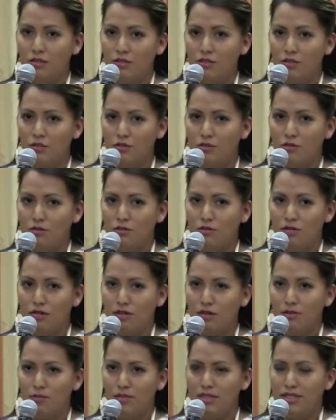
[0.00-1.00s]
So
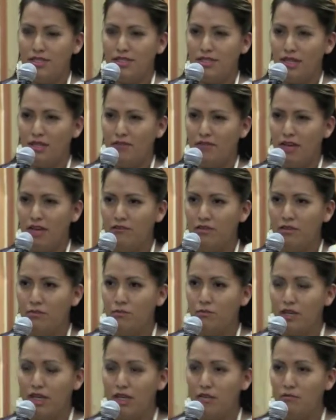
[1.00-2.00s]
instead of having
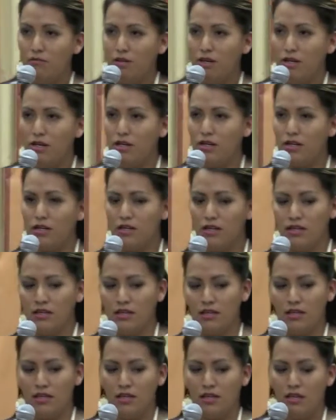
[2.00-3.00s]
beadwork,
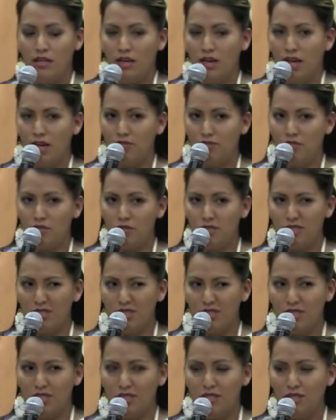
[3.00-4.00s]
I've
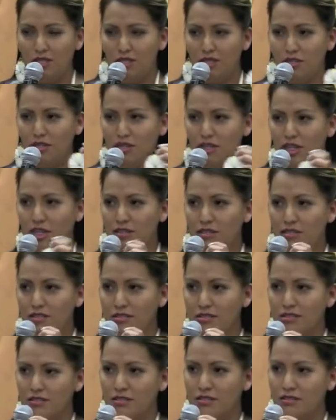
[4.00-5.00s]
chosen dentillion
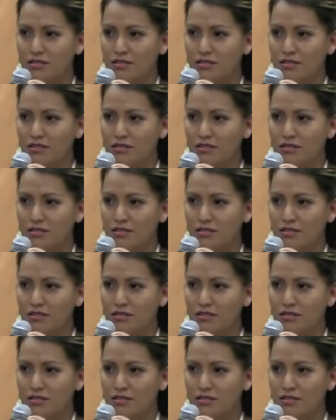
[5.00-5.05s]
shells.